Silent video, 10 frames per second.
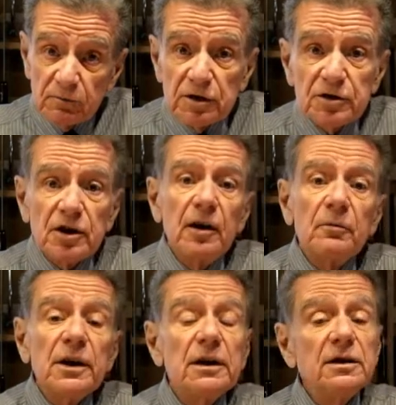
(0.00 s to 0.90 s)

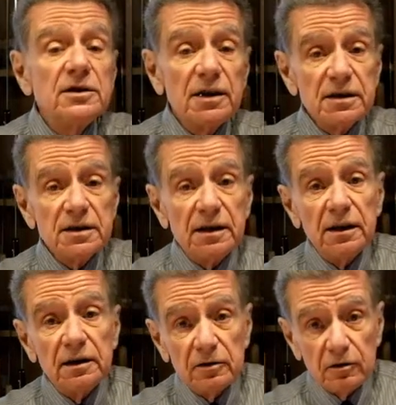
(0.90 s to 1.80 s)
woodshop in Chelsea,
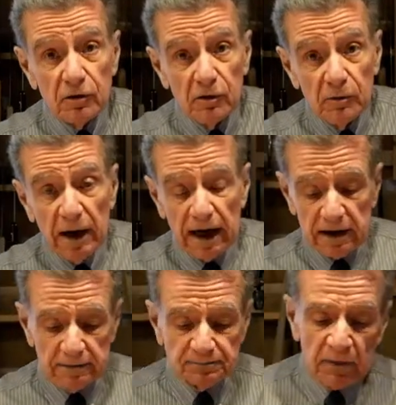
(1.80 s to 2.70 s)

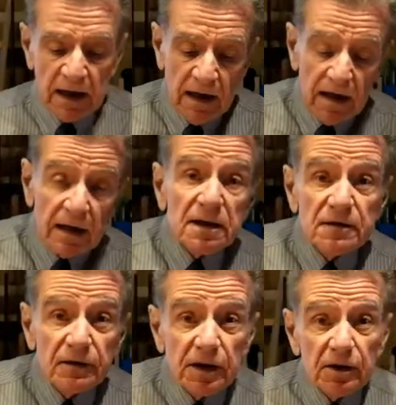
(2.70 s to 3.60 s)
Quebec. This
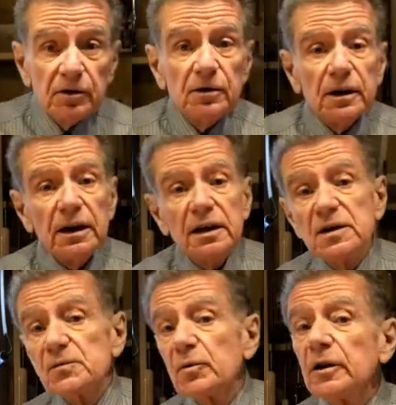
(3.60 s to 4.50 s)
video
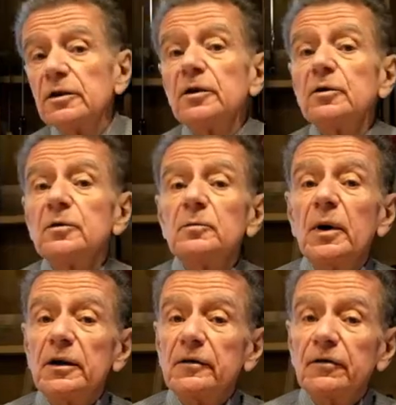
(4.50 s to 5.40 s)
is brought to you
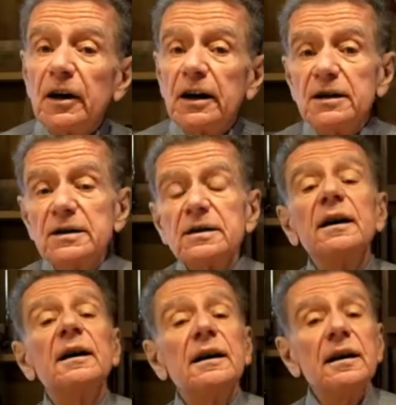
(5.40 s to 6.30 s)
by the phrase
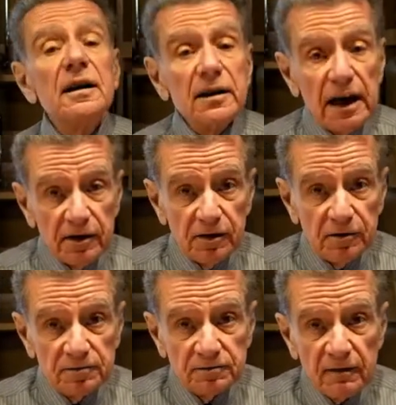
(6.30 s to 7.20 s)
thank you.
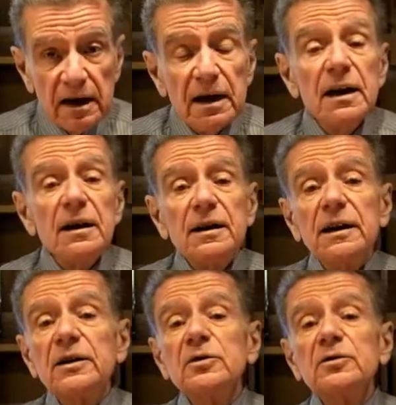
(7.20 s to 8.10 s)

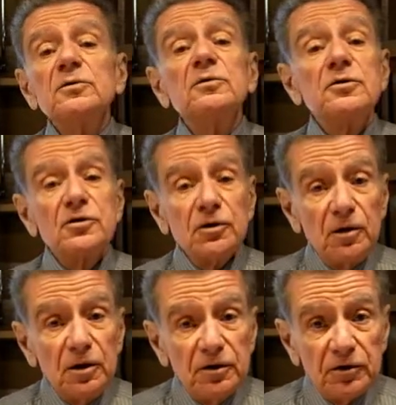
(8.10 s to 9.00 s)
Thank you
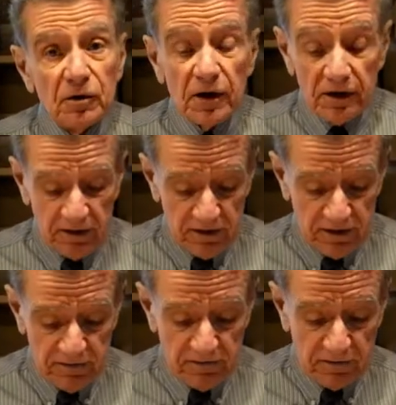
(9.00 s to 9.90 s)
Joel North
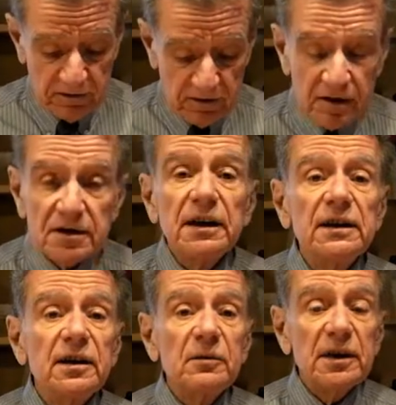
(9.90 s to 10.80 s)
for
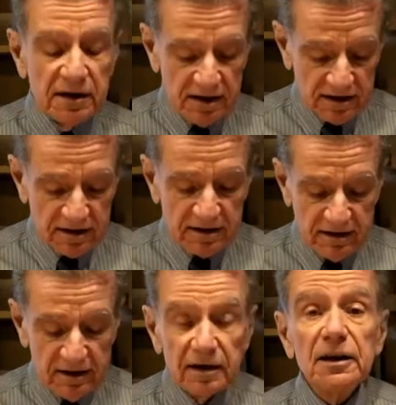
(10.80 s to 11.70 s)
sending me this
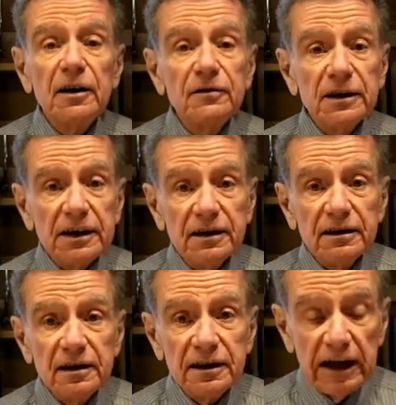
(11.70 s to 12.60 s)
lovely
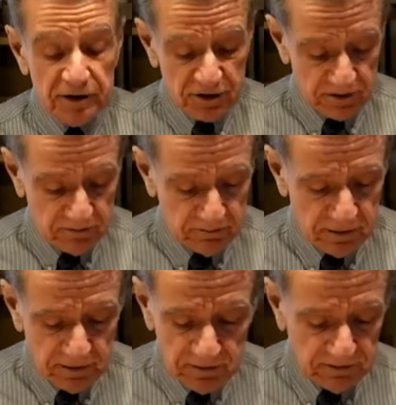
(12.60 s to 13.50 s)
ledger.
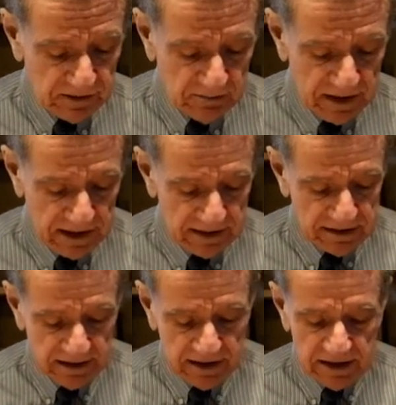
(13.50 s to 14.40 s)
Beautifully made,
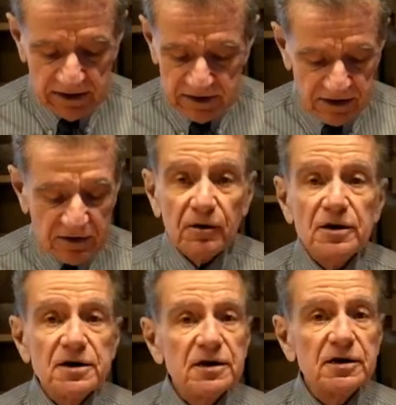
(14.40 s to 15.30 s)
just
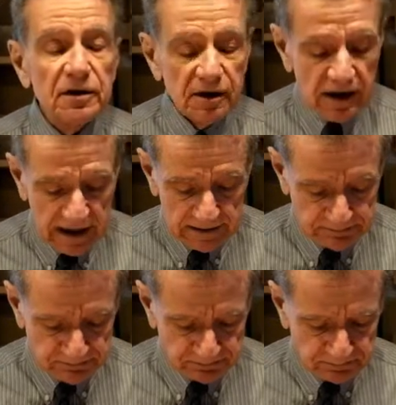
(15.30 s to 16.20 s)
gorgeous to look at.
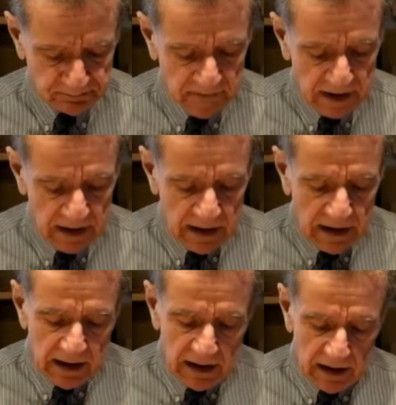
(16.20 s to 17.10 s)

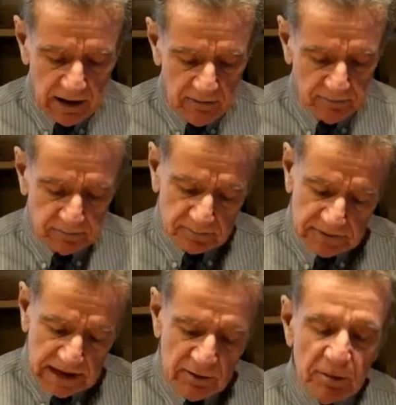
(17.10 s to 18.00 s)
Um,
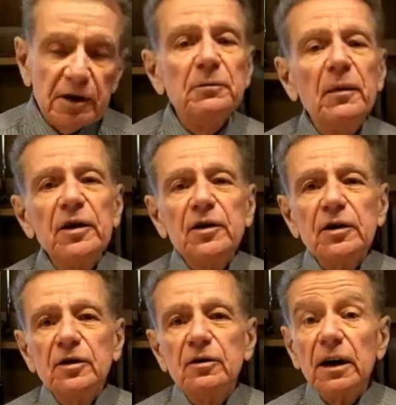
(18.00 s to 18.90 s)
now about a month
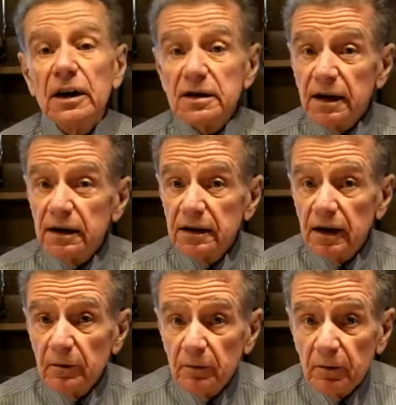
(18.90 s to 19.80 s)
ago I signed
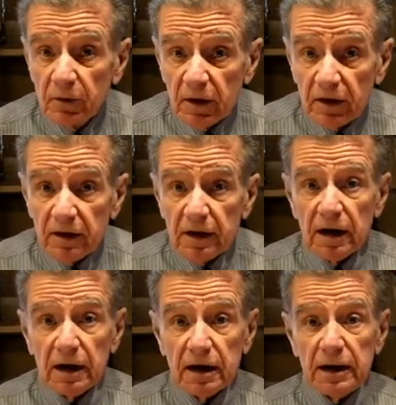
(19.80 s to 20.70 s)
up with
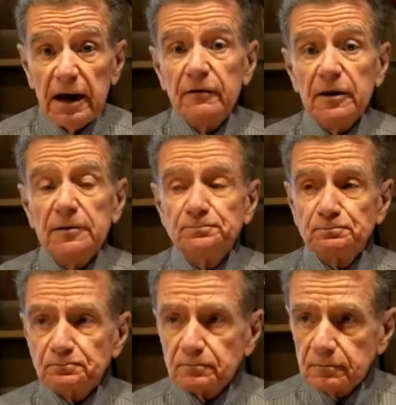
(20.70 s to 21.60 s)
uh, Kevin
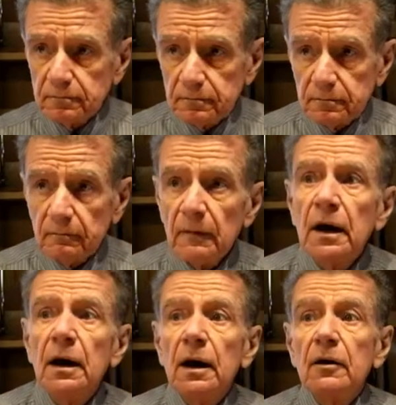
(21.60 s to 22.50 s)

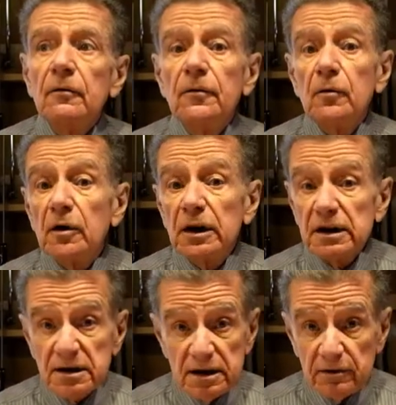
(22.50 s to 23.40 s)
for
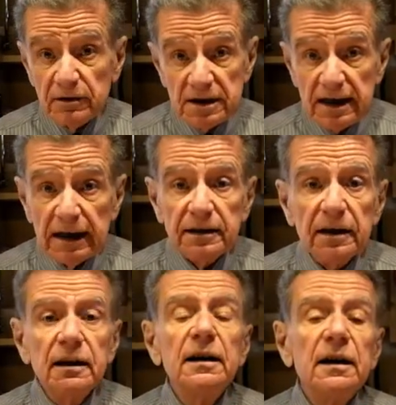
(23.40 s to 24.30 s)
his Secret Santa.
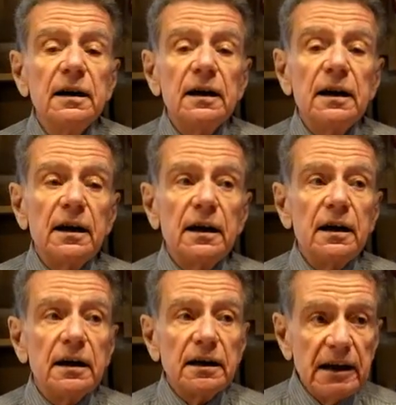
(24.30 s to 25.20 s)

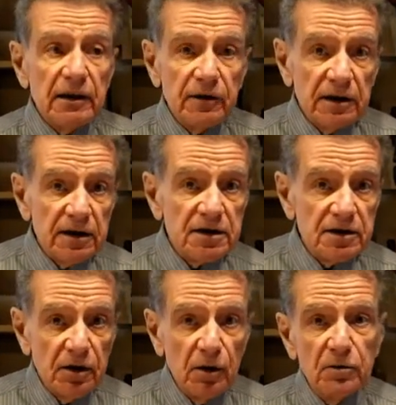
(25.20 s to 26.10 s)
Uh, Kevin is
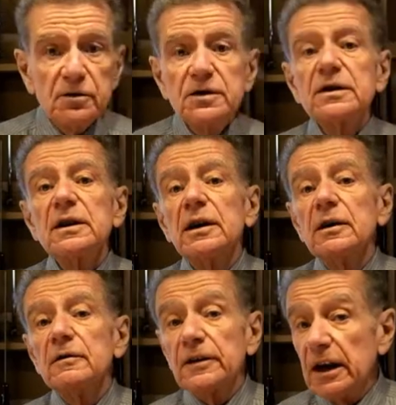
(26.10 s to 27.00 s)
the host
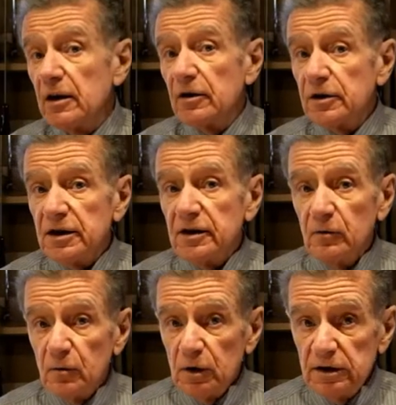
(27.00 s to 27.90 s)
of
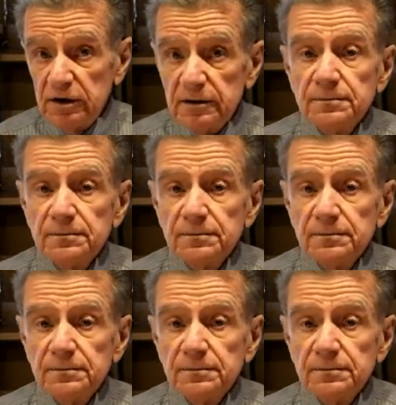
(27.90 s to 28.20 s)
KRT Wood,